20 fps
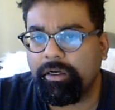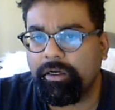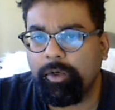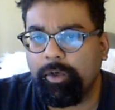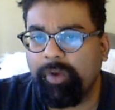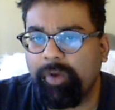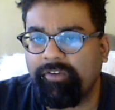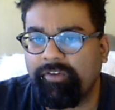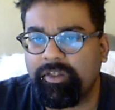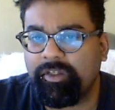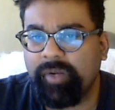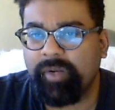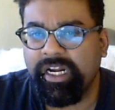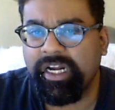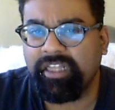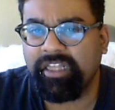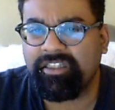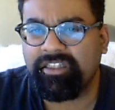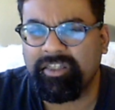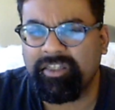or whoever's
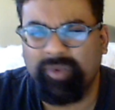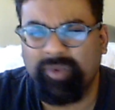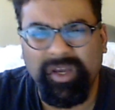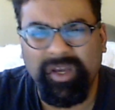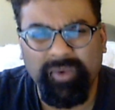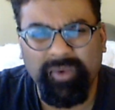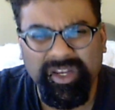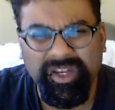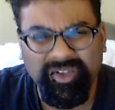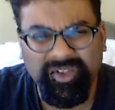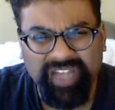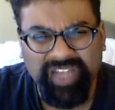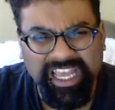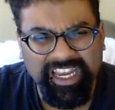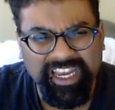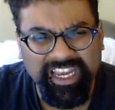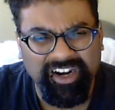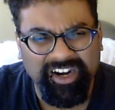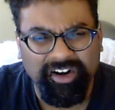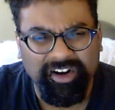reading it, says, What are you
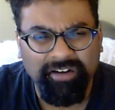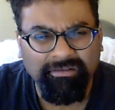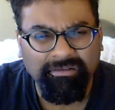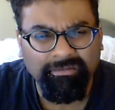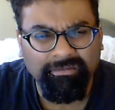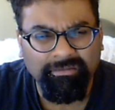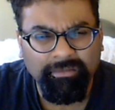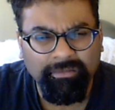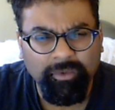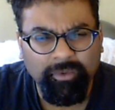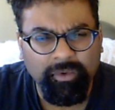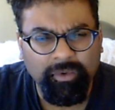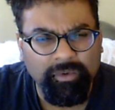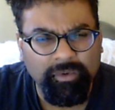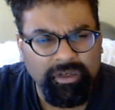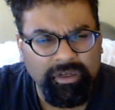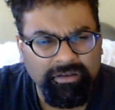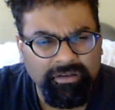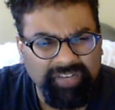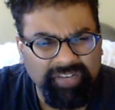saying here?
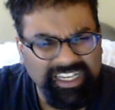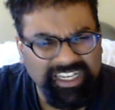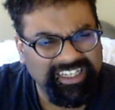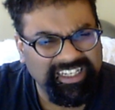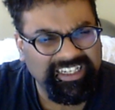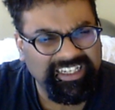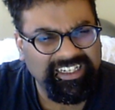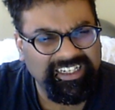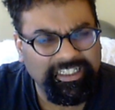What?